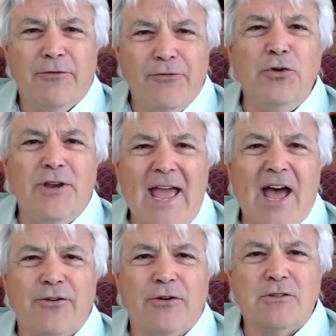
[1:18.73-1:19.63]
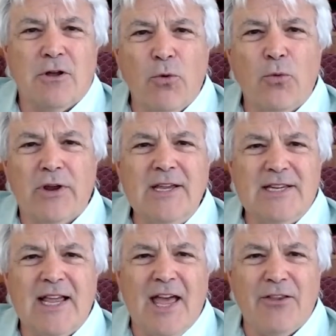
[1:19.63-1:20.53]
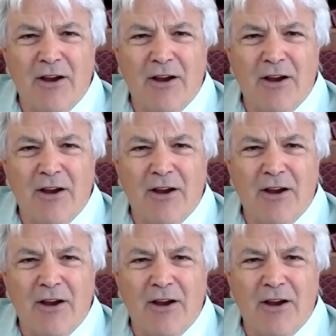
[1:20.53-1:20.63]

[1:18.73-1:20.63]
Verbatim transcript: food gatherers all working together.